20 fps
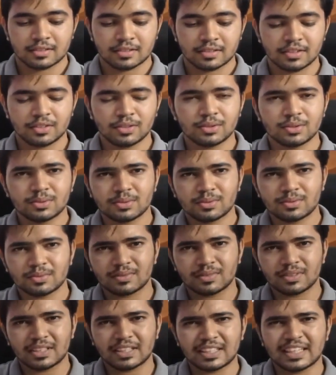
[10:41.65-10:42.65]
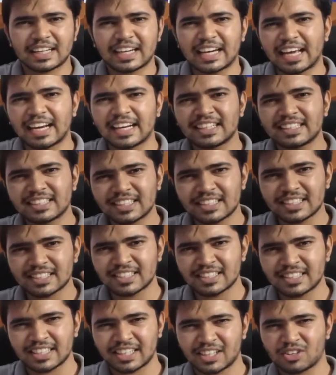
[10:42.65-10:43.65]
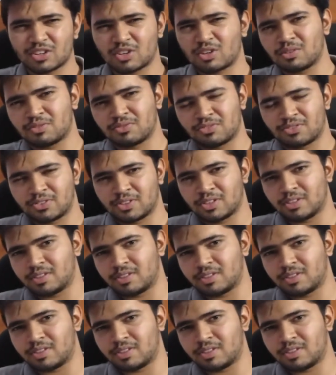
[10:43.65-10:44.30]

a characteristic of